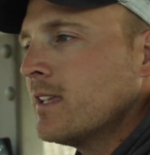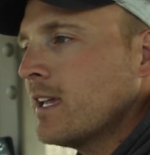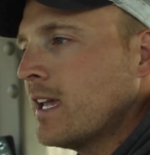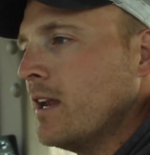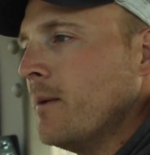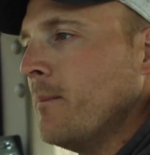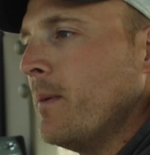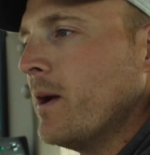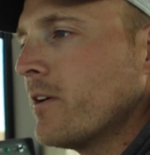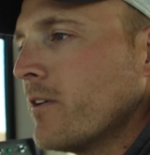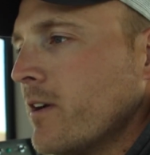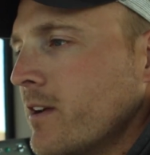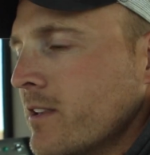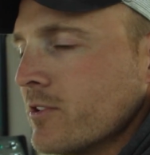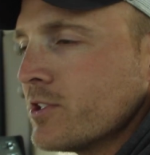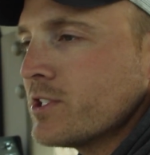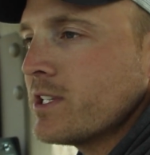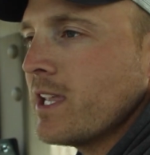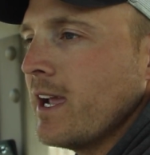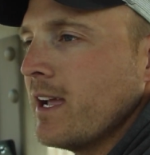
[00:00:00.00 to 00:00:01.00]
to get a better
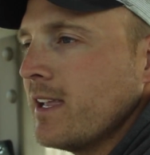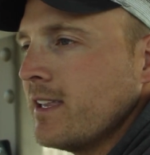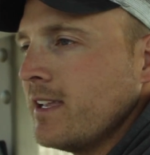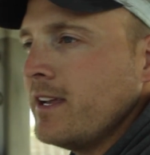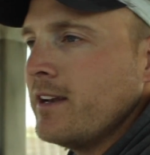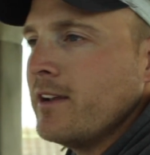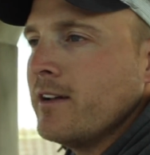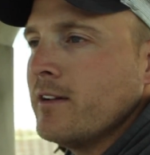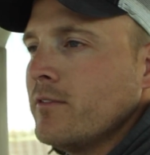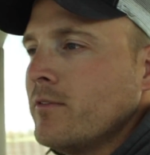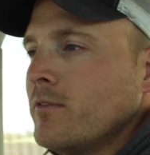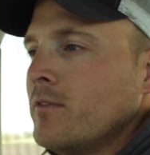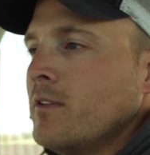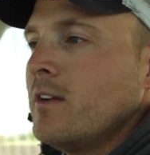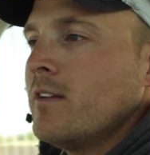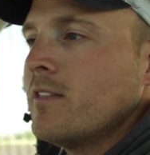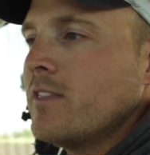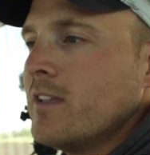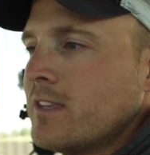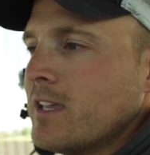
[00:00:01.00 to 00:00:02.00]
understanding of
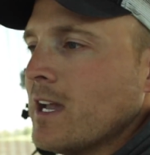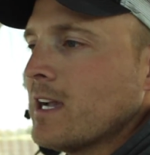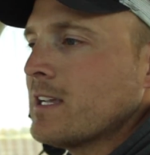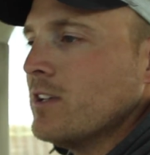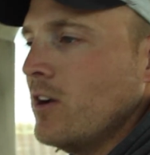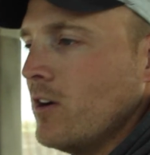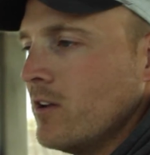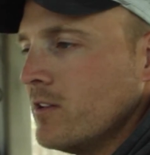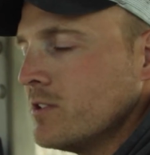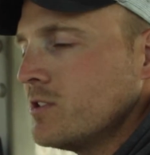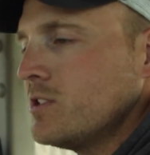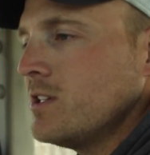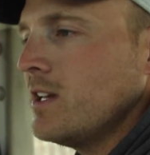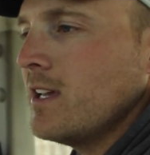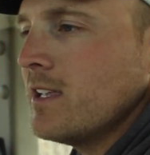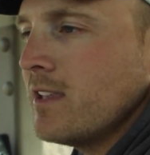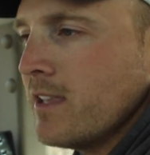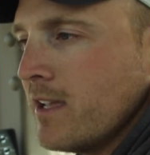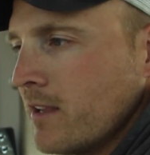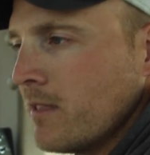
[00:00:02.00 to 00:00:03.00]
the
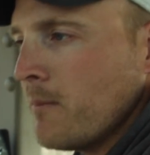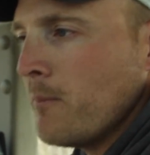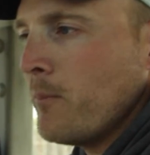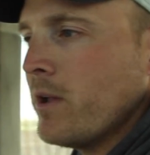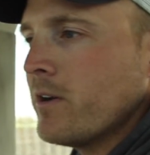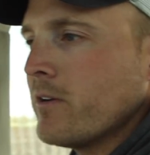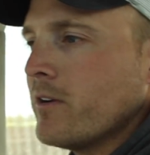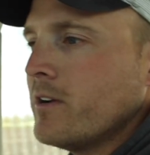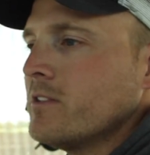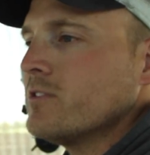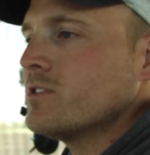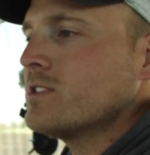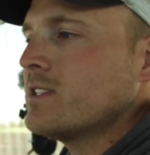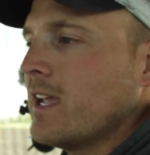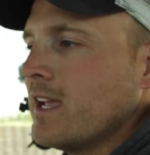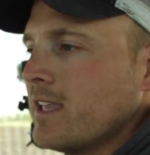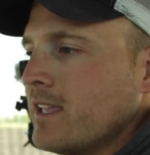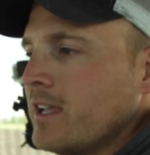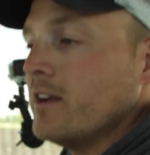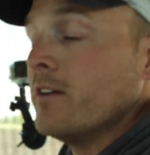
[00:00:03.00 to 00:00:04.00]
technology and then better
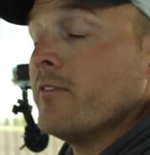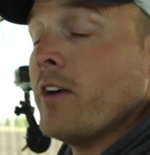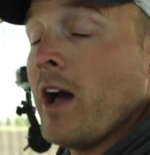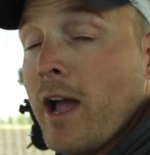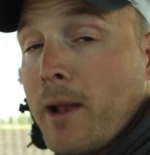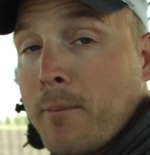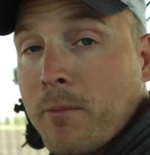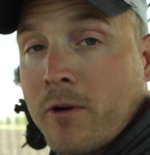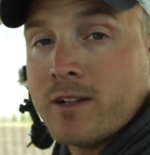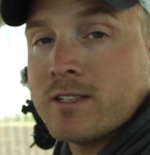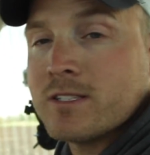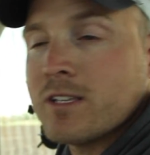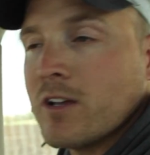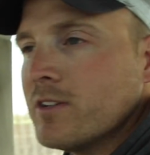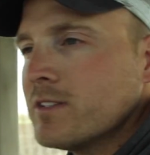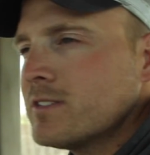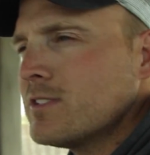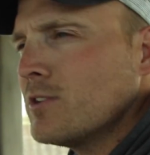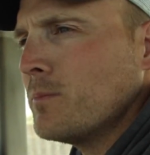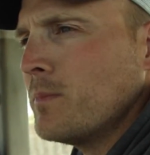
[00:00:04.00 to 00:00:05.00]
understanding of hybrids
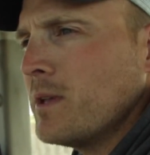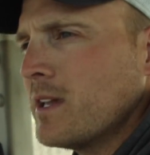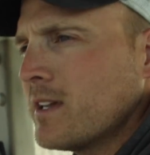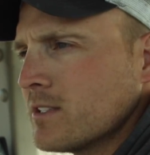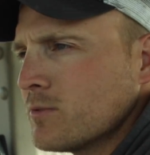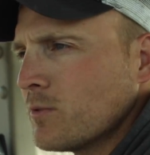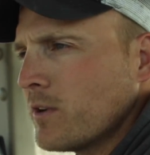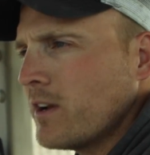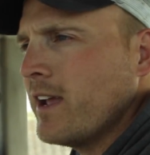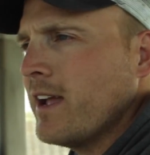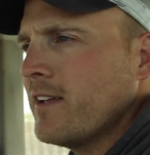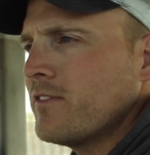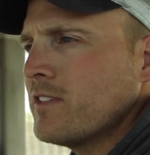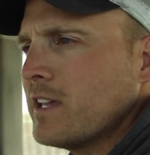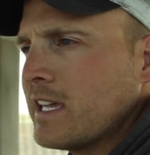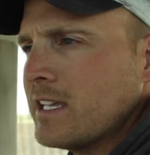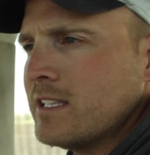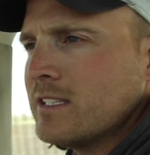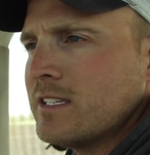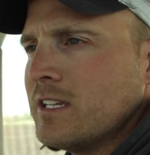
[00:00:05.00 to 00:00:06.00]
also, because we're going to have
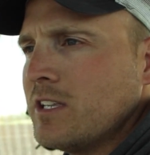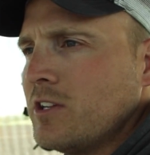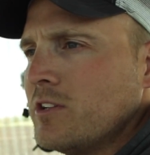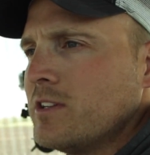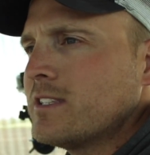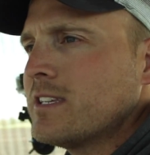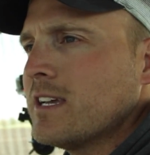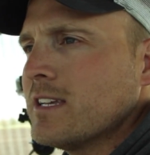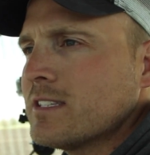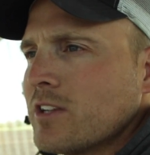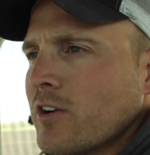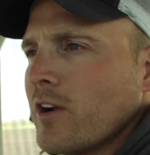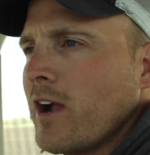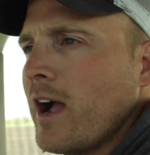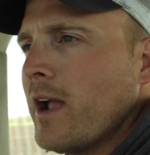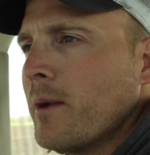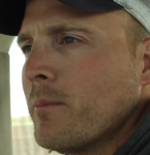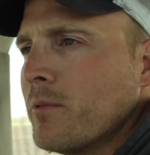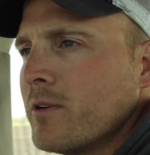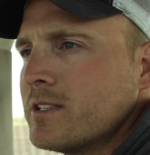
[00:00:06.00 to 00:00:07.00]
to continue to test our
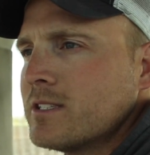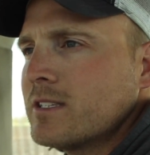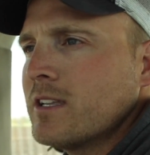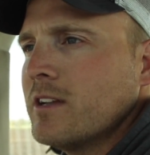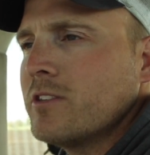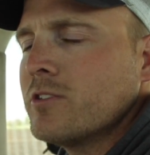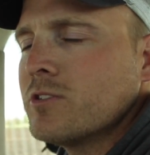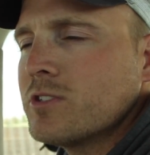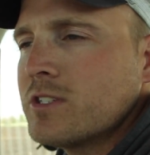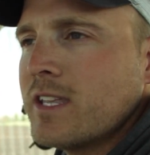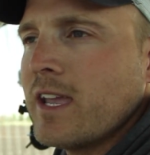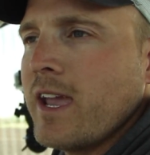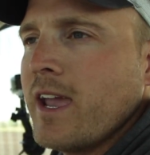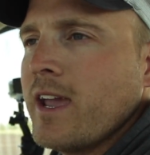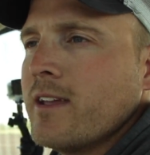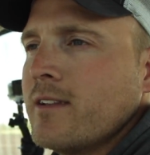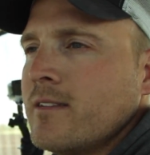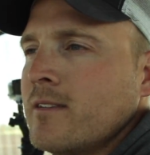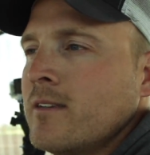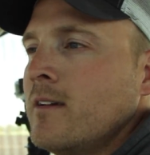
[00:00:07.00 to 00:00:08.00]
hybrids to
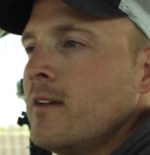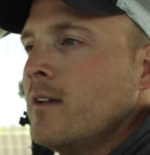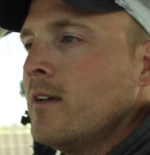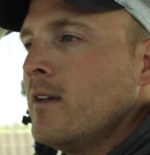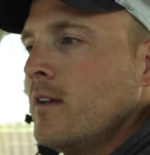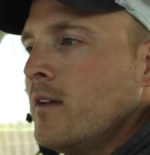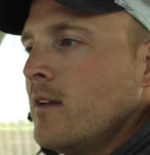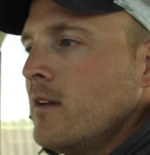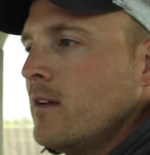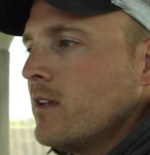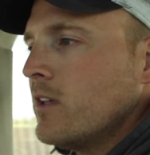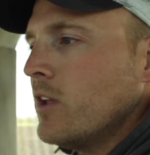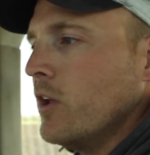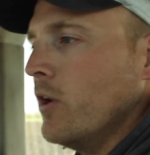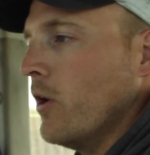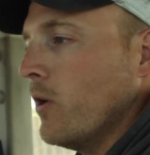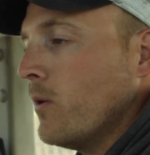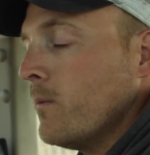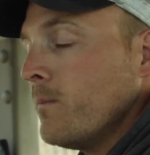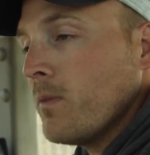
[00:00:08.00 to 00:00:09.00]
understand, you
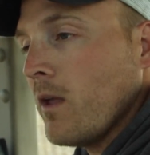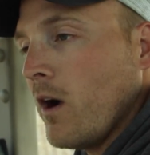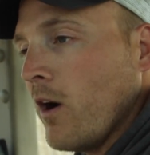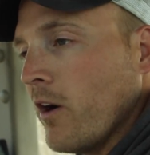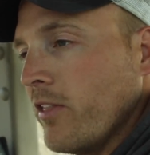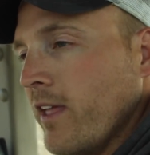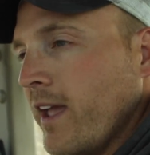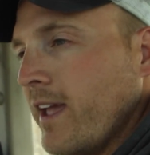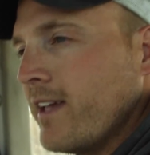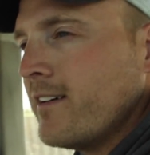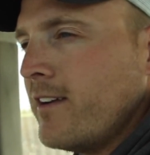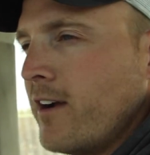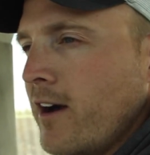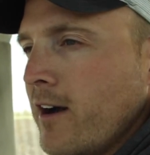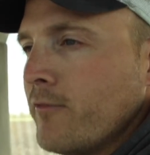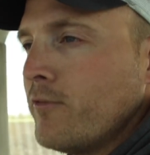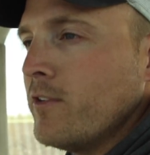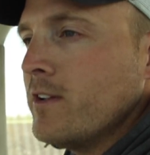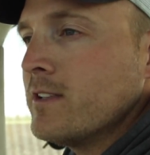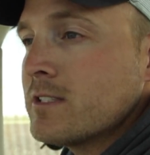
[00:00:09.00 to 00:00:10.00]
know, are they an
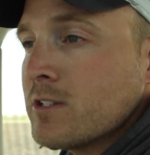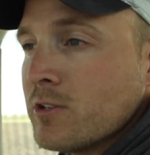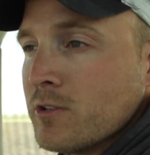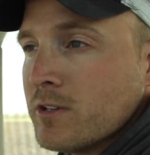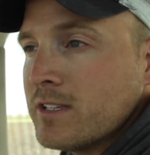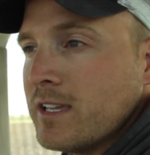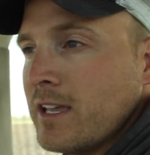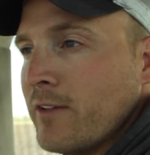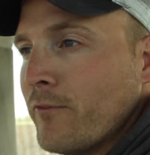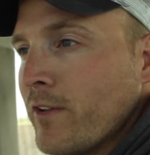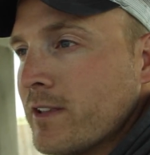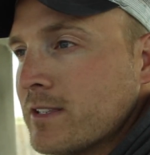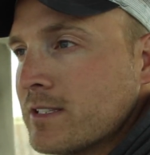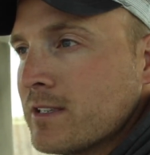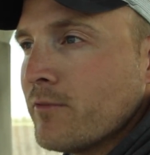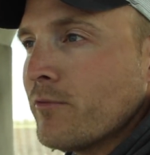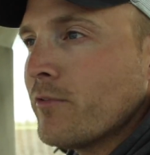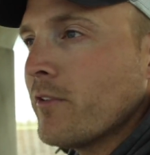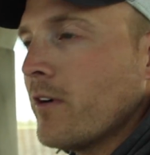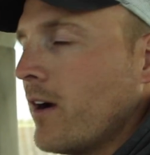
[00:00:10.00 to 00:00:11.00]
offense or a
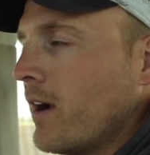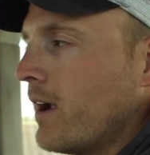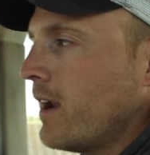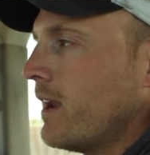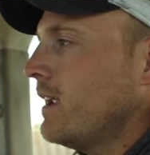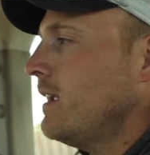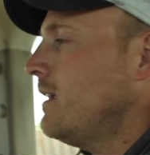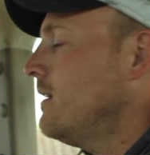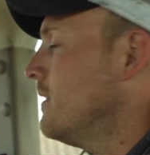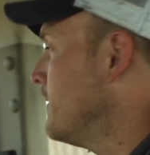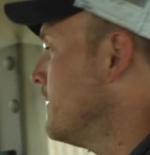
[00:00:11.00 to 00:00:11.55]
defensive variety?